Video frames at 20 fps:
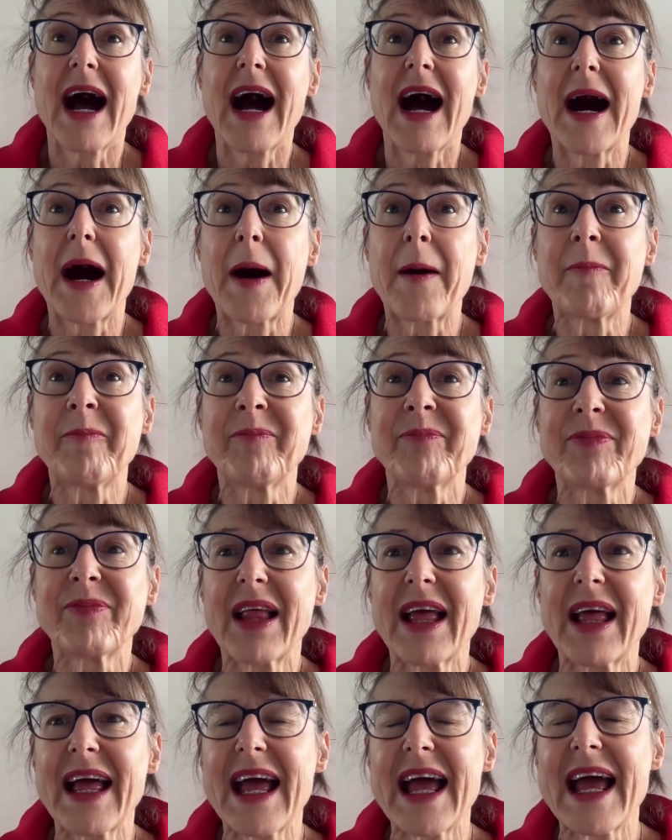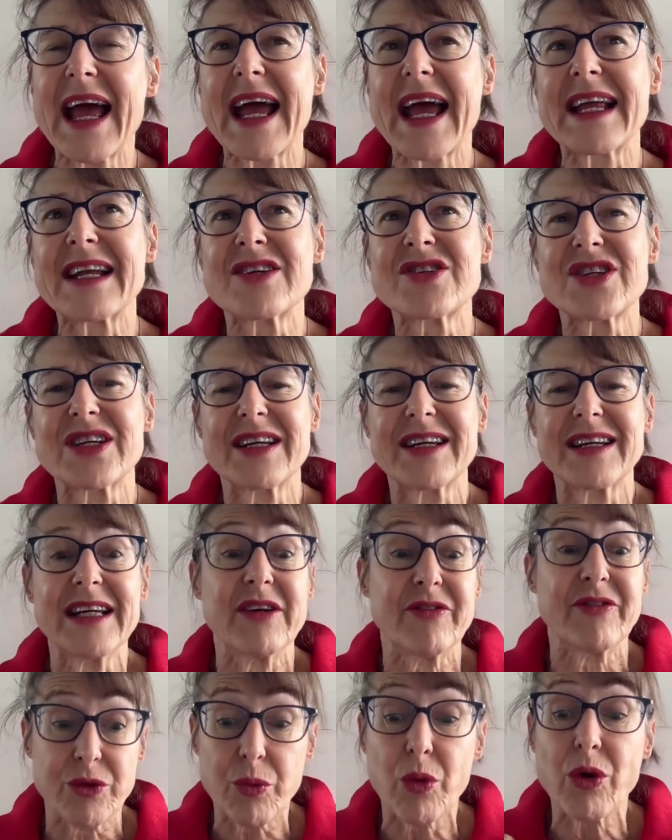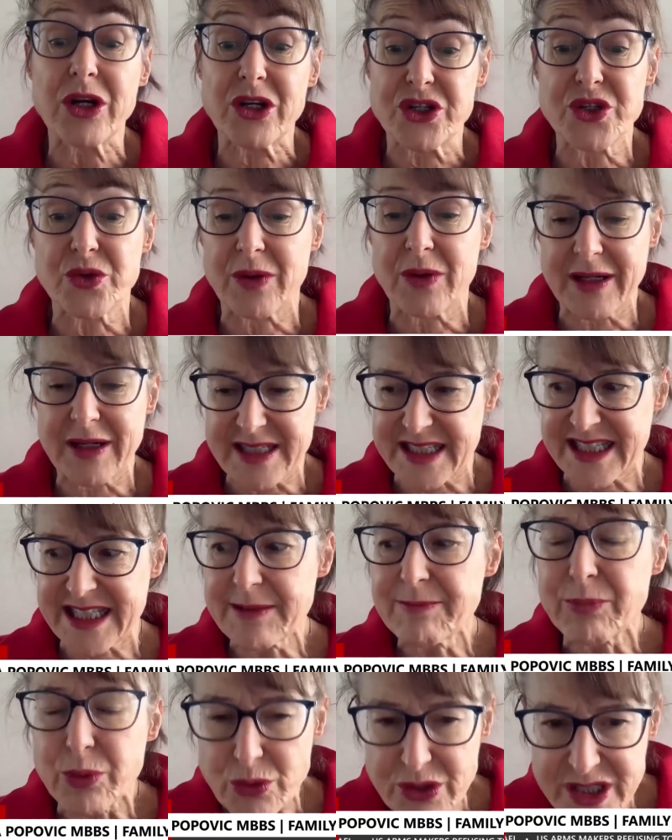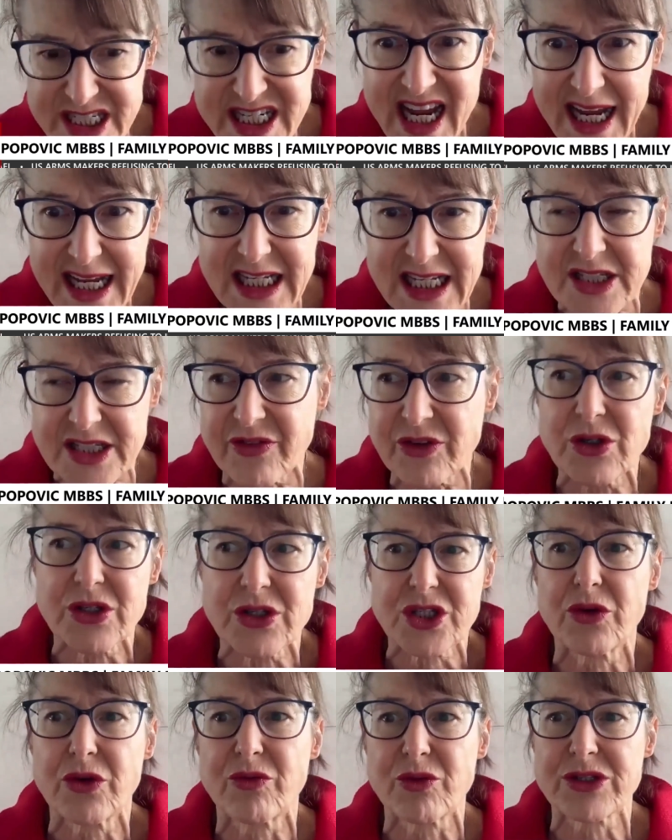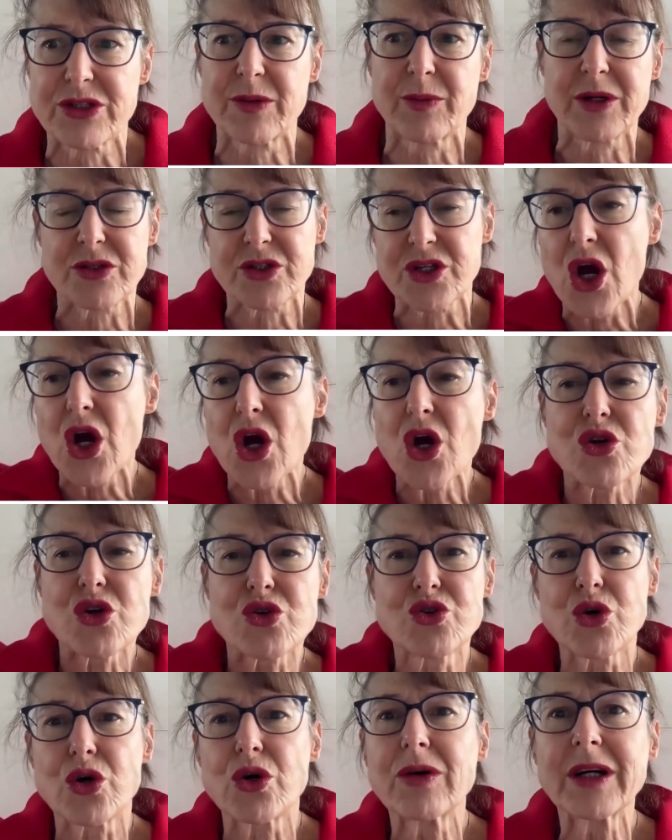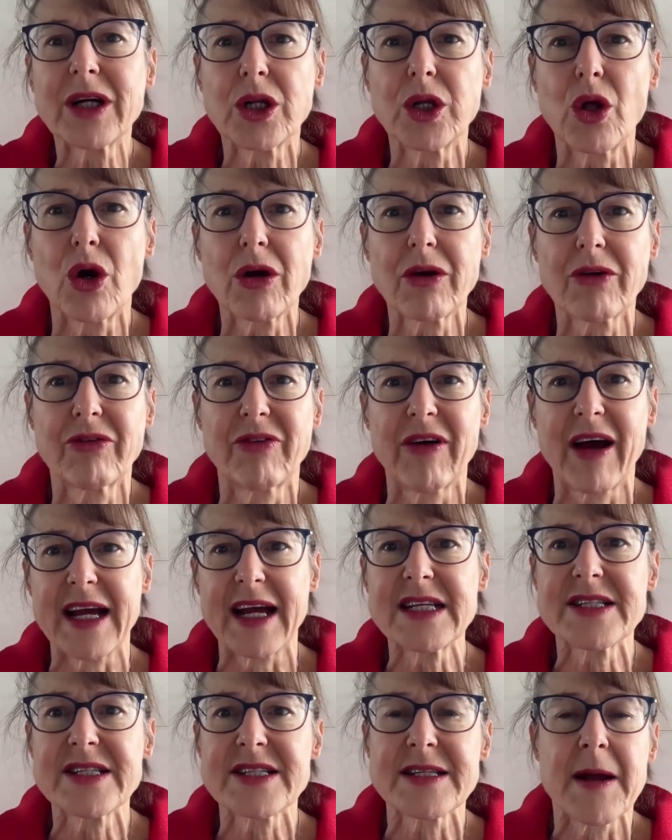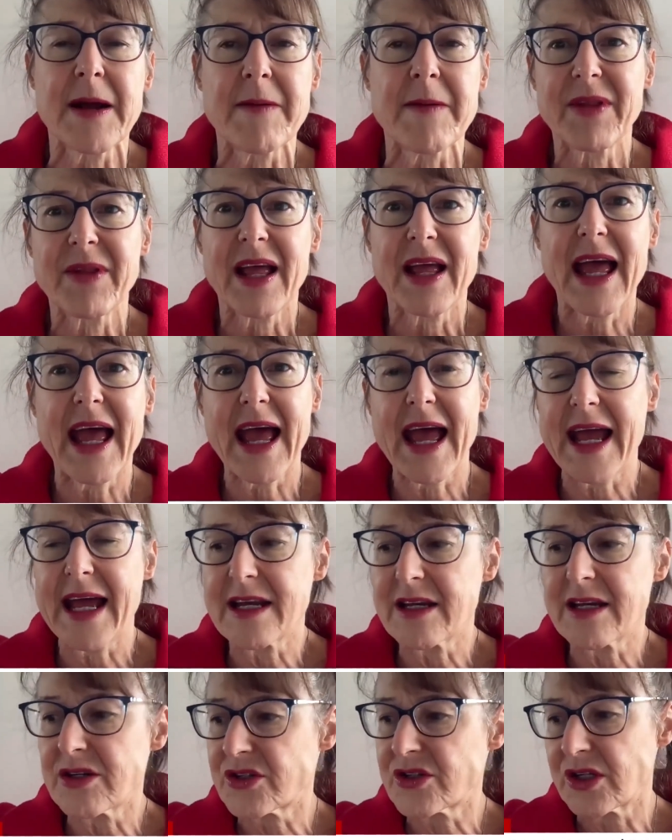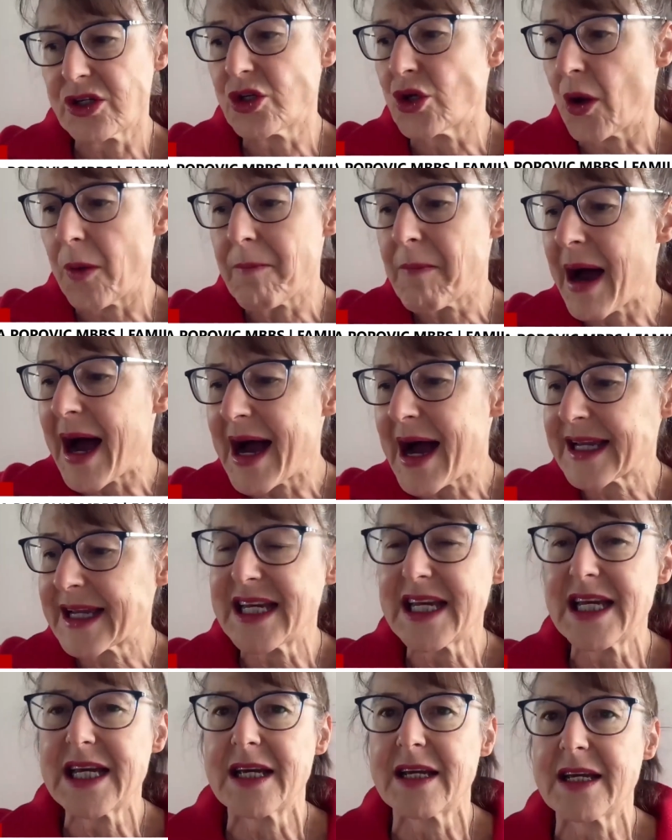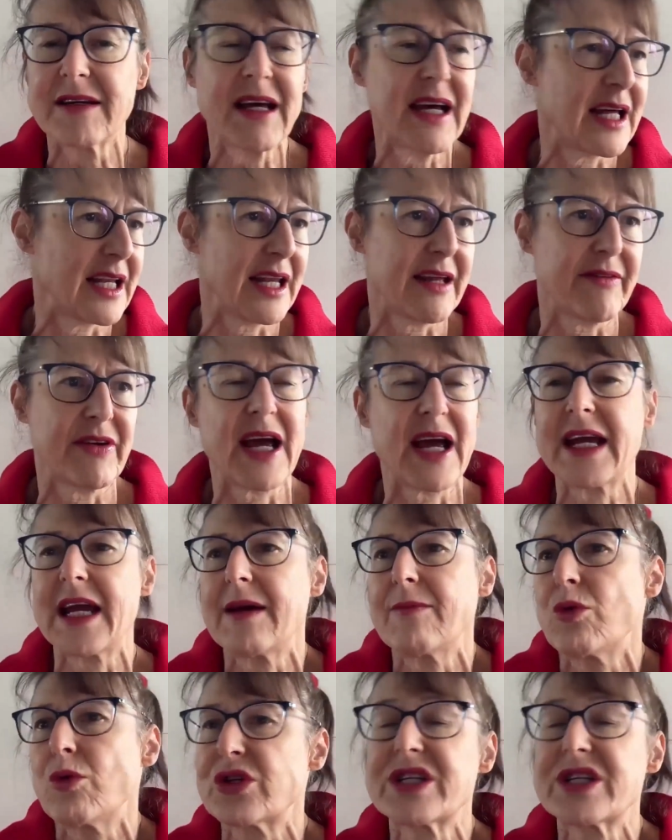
And if you want to do a simple test for yourself or someone else, draw a clock face and, mark in 11 a.m.